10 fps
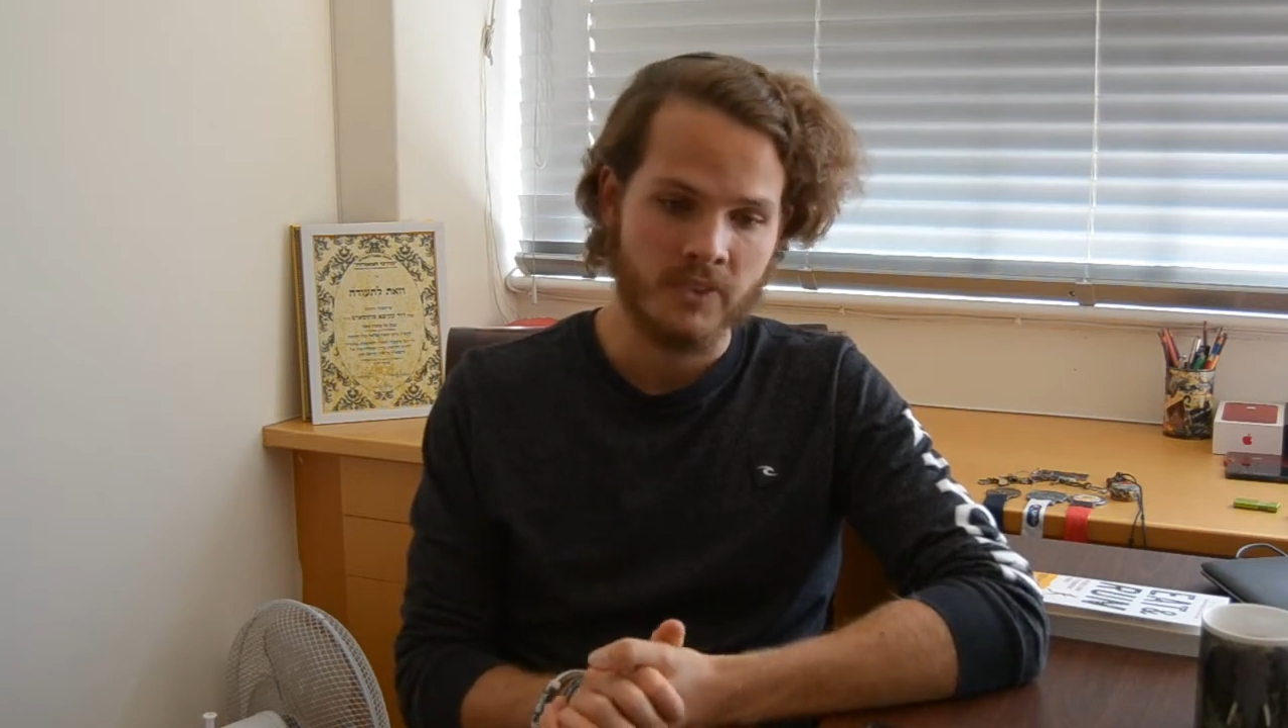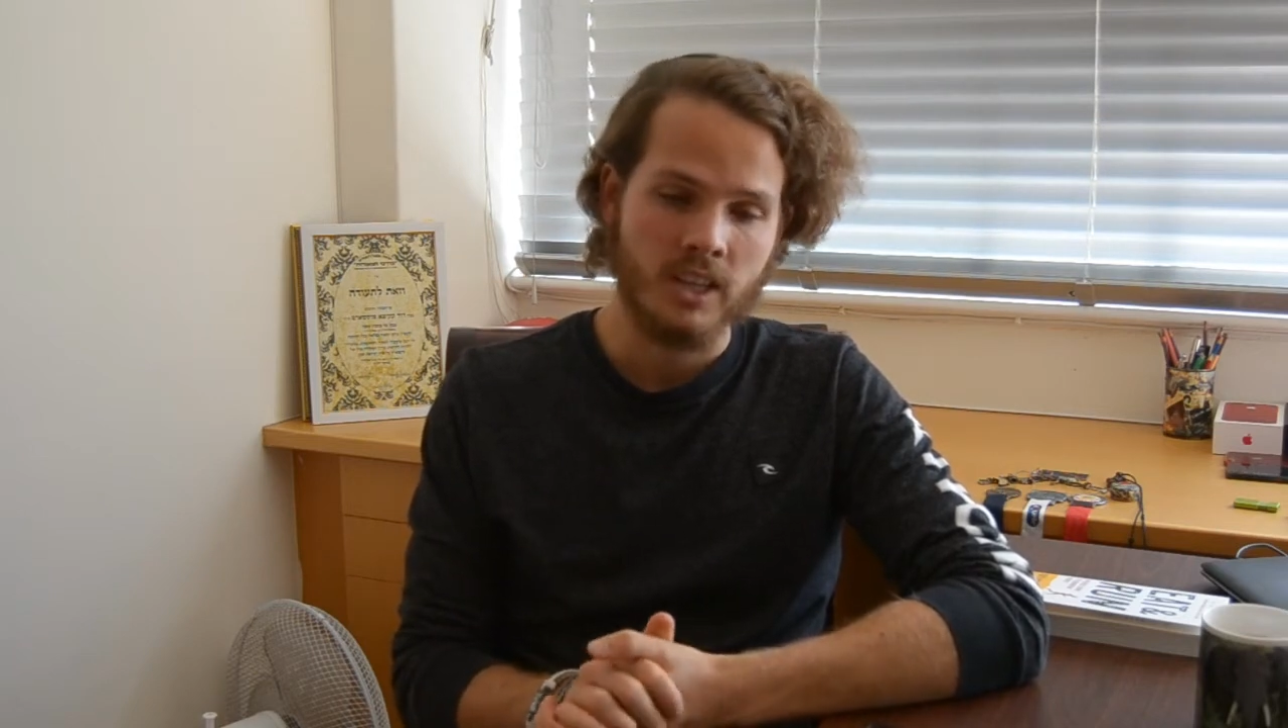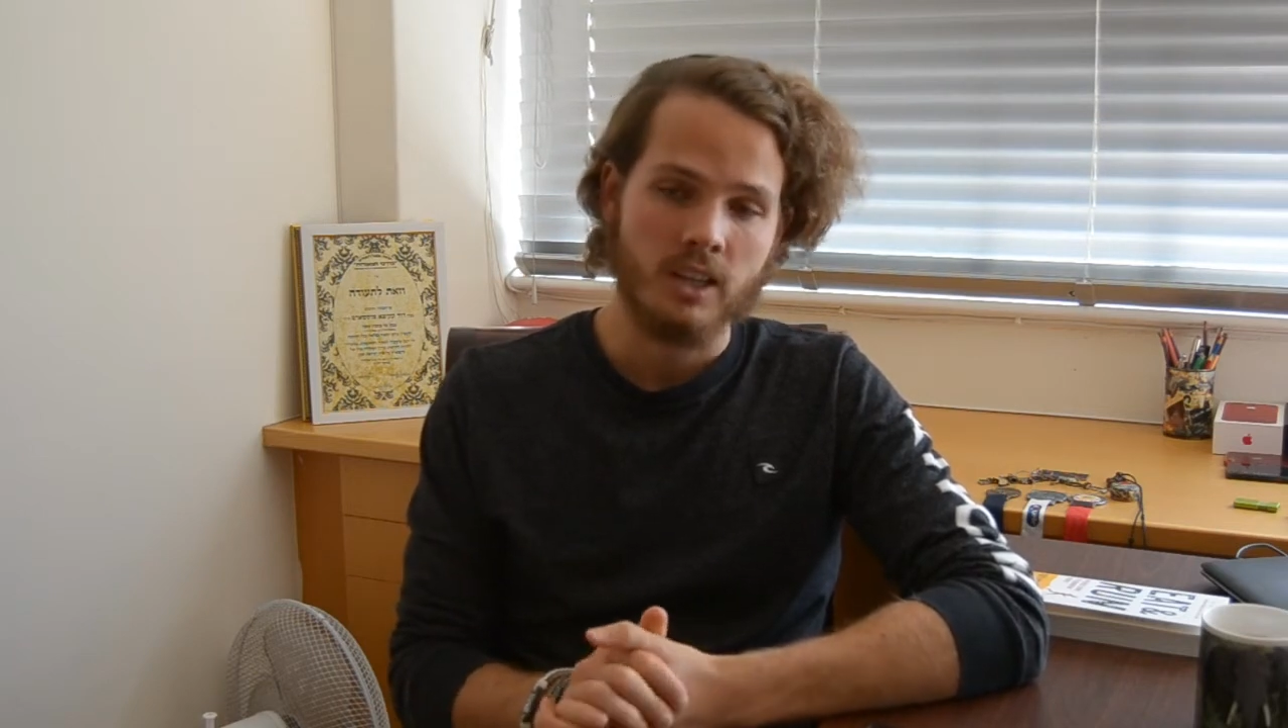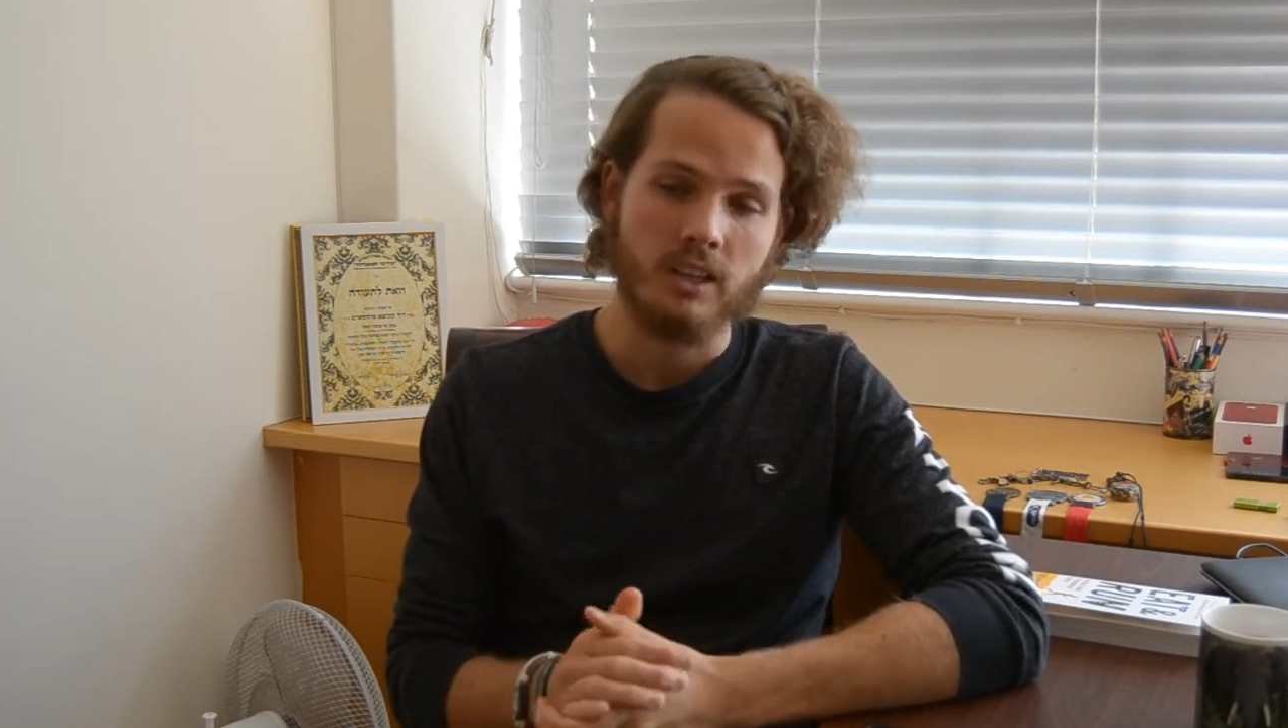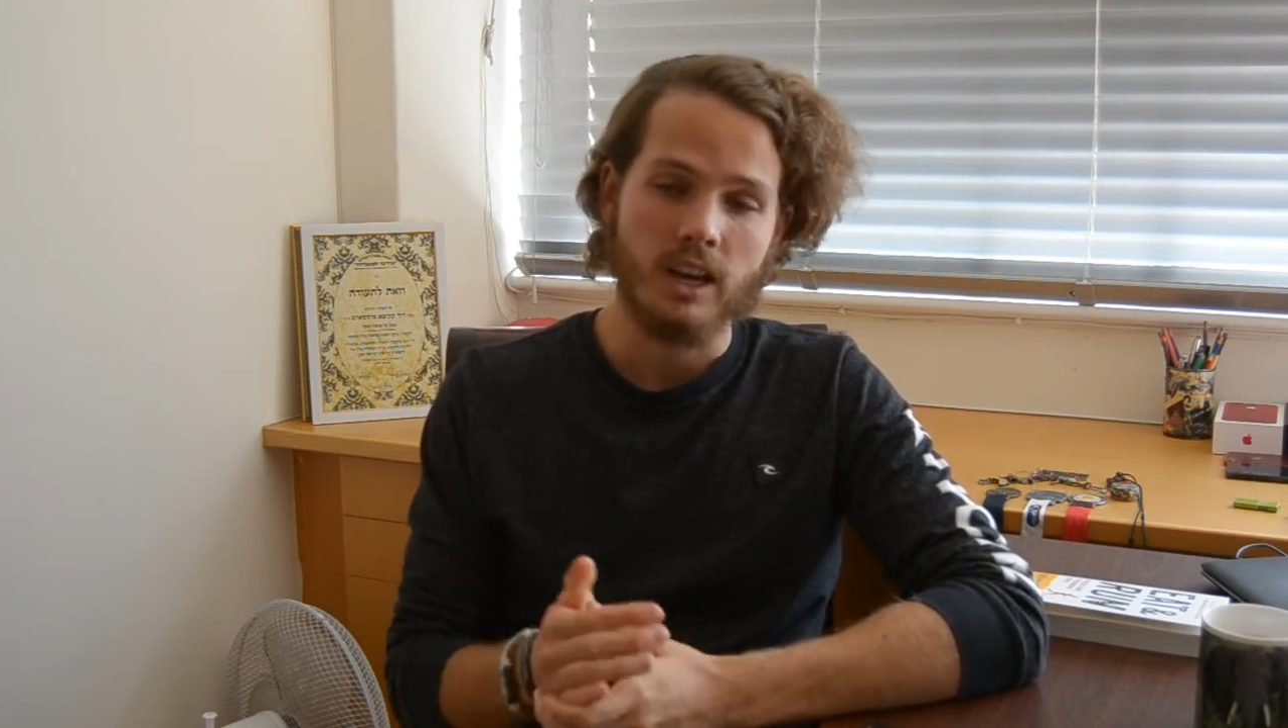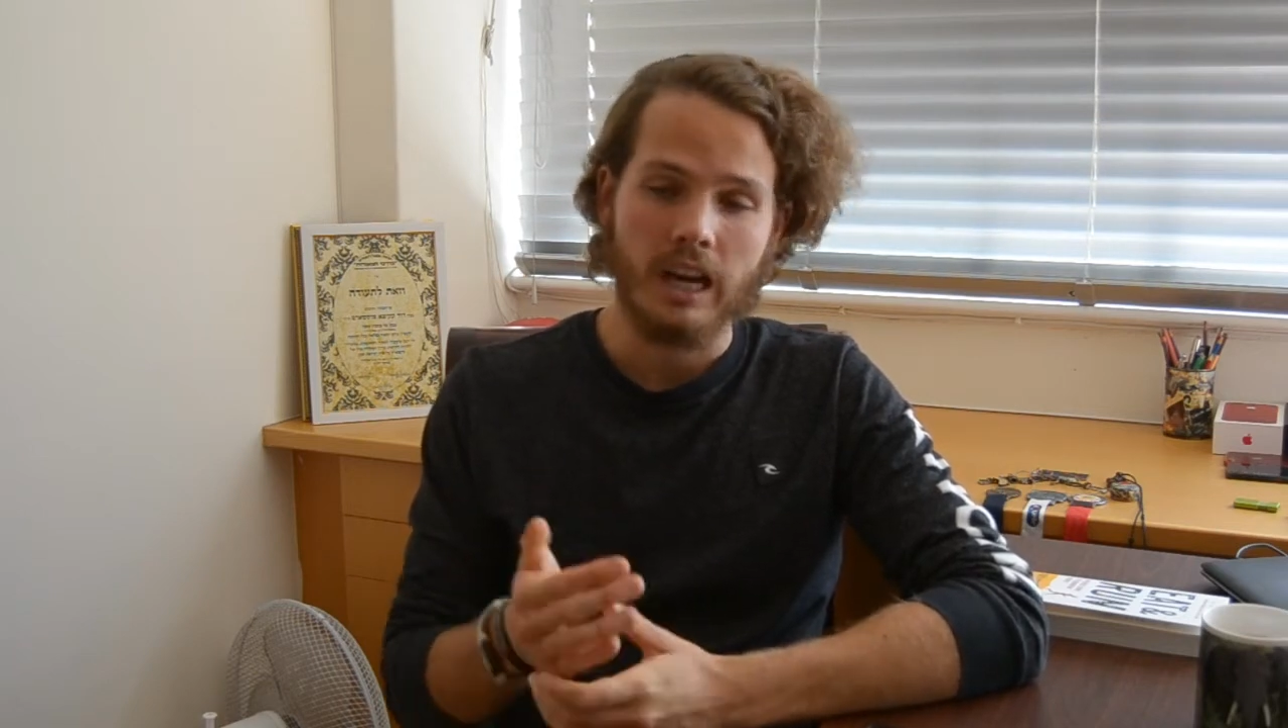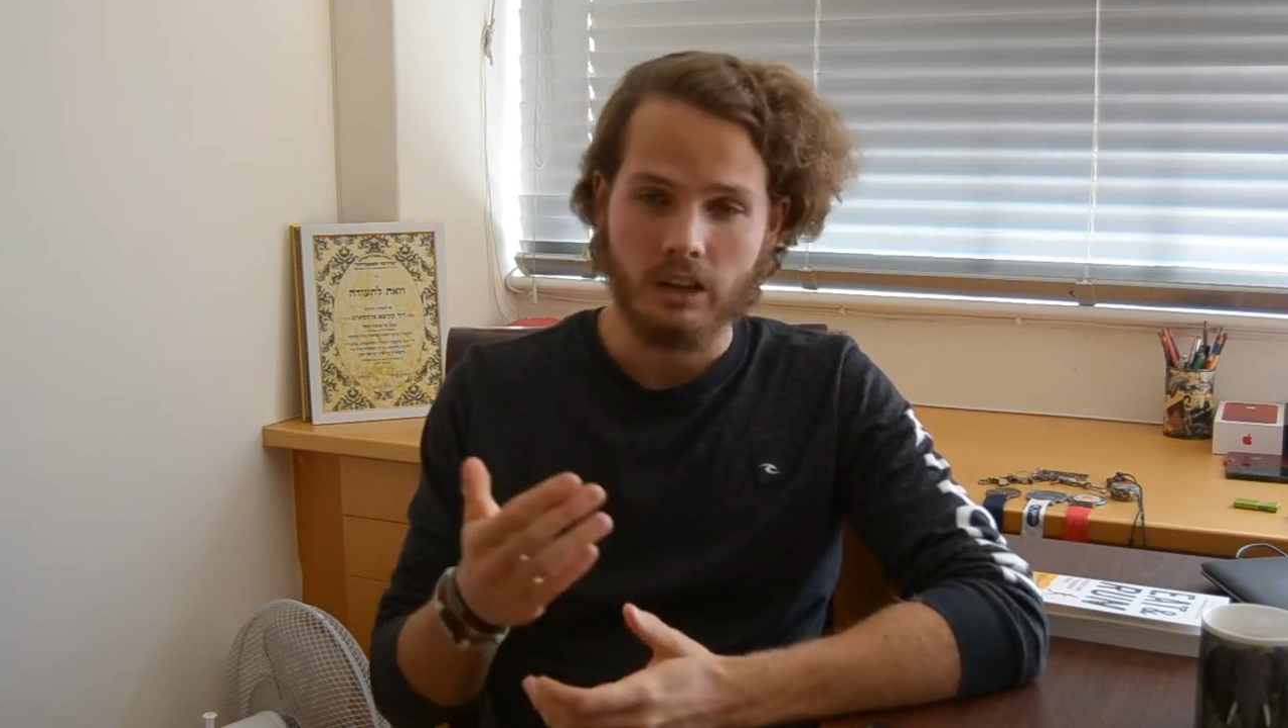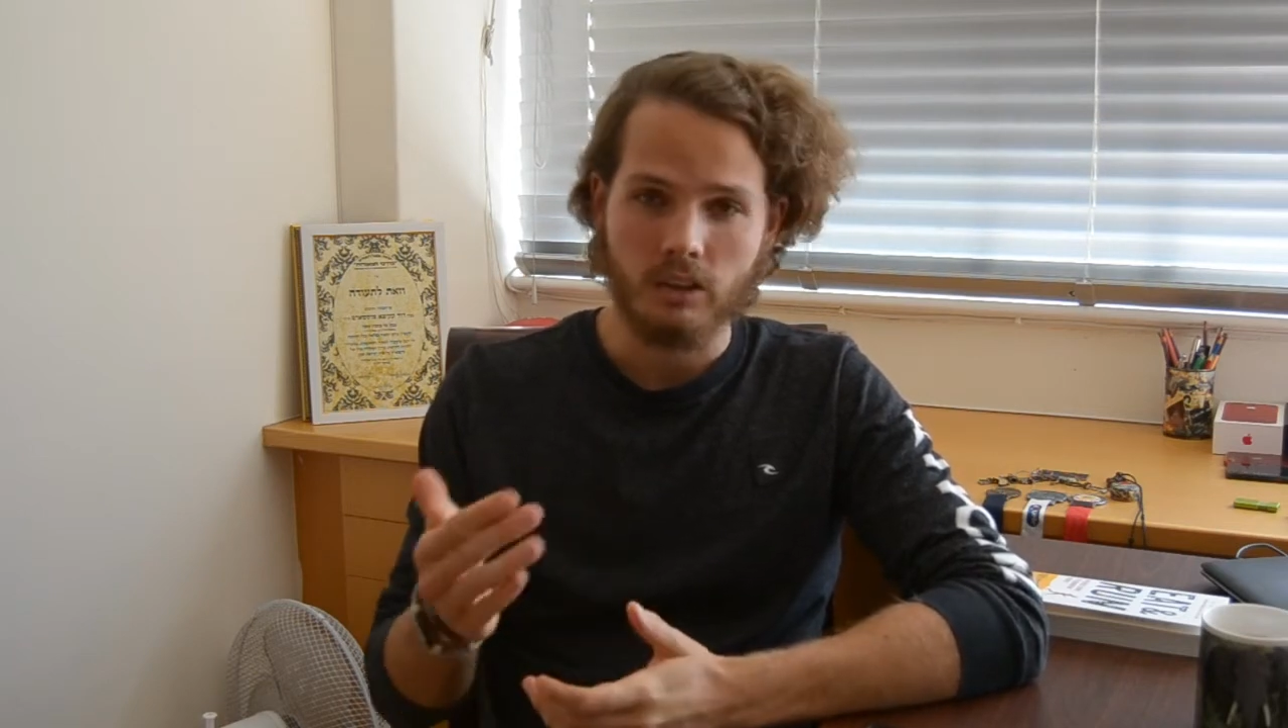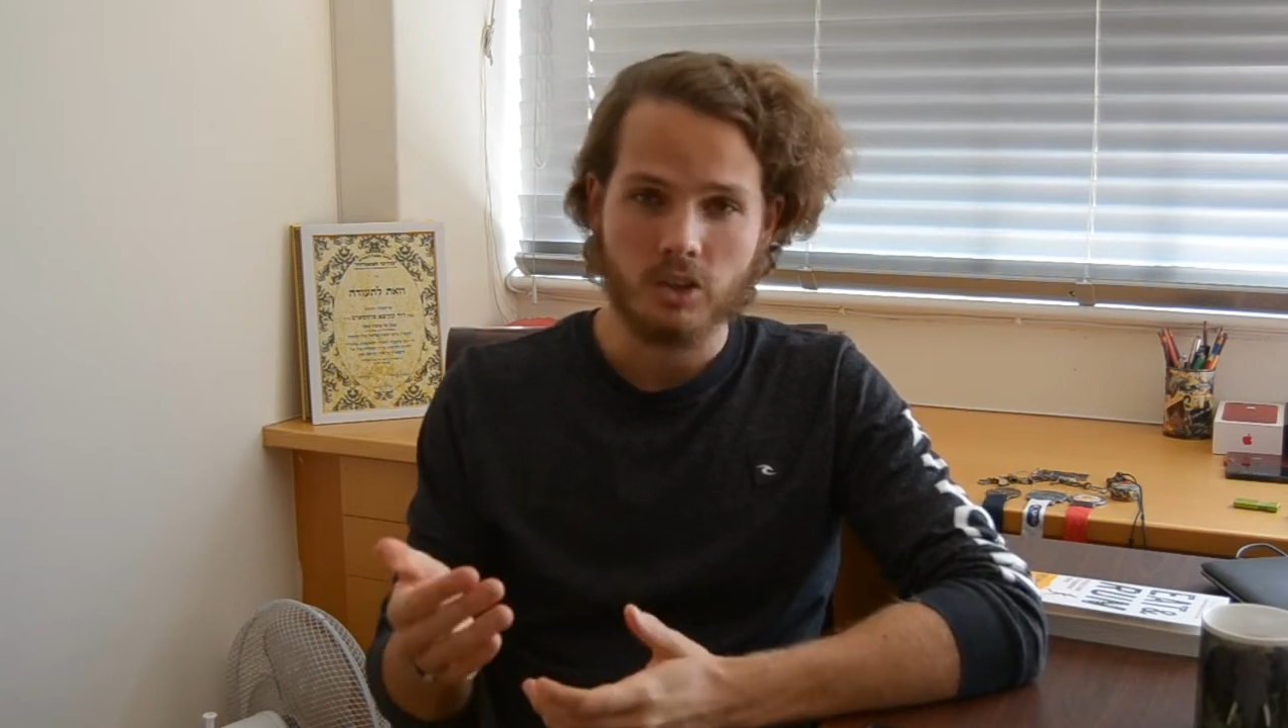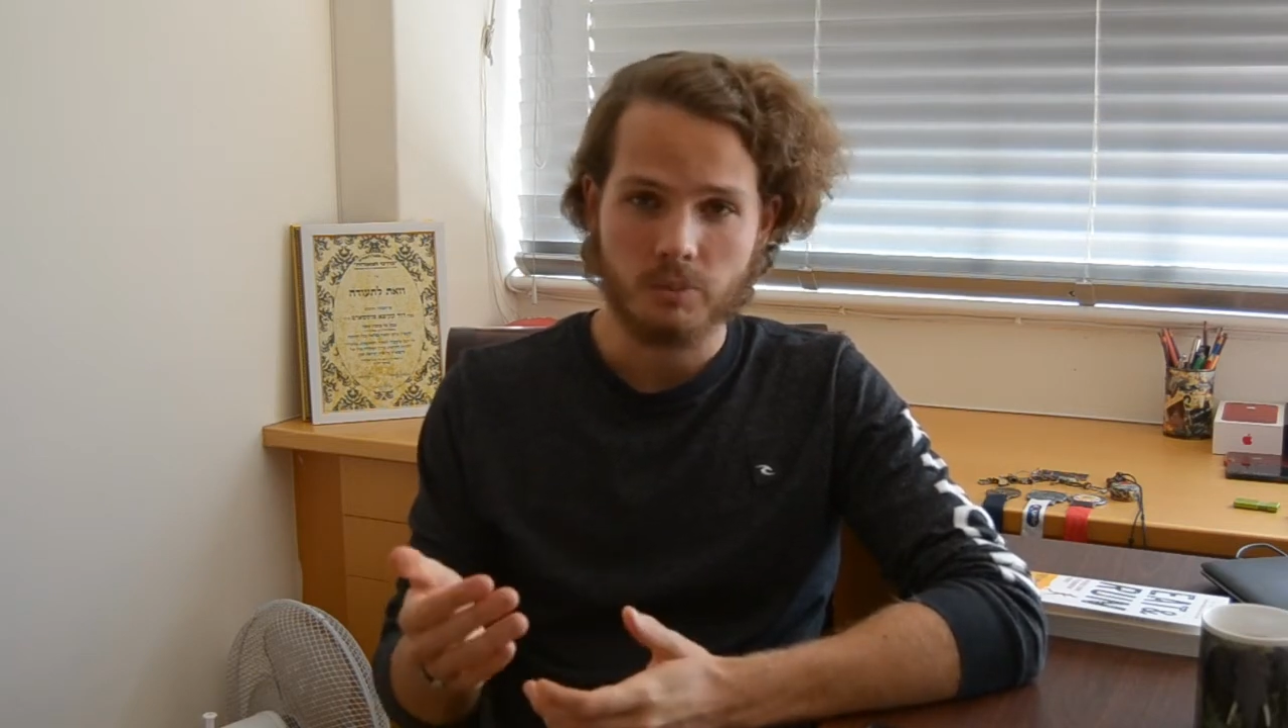Now, I'll
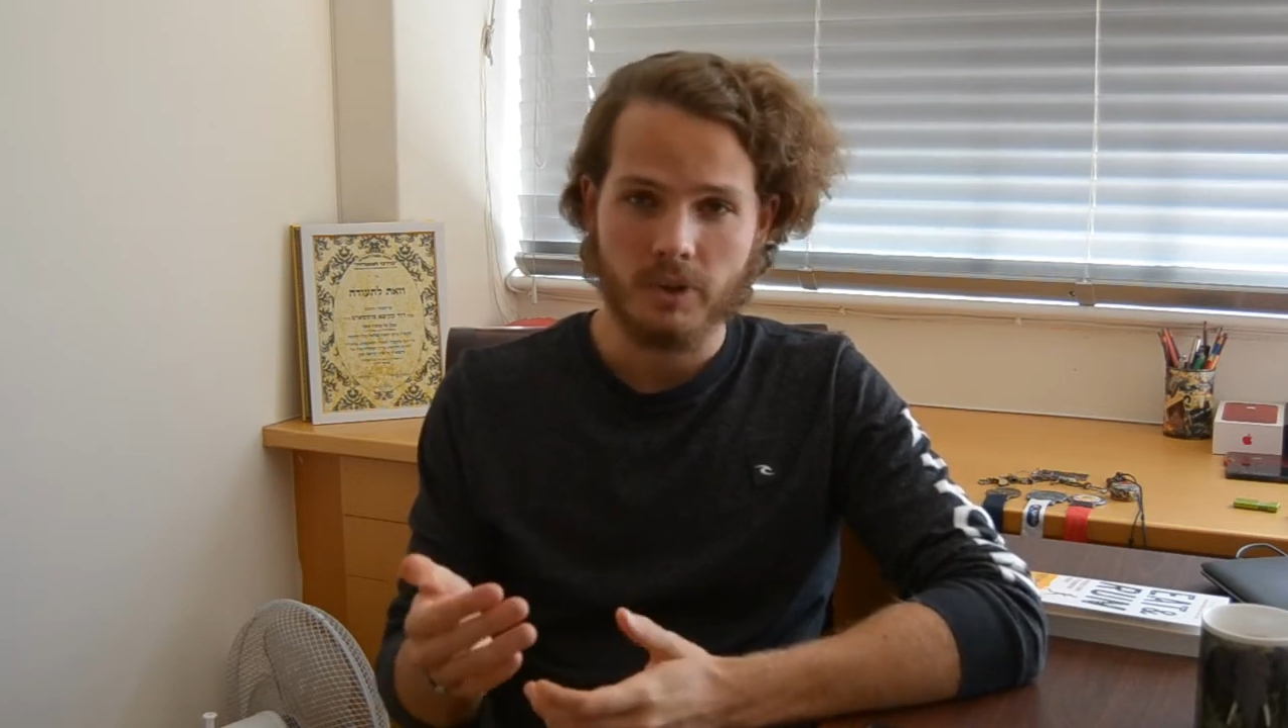explain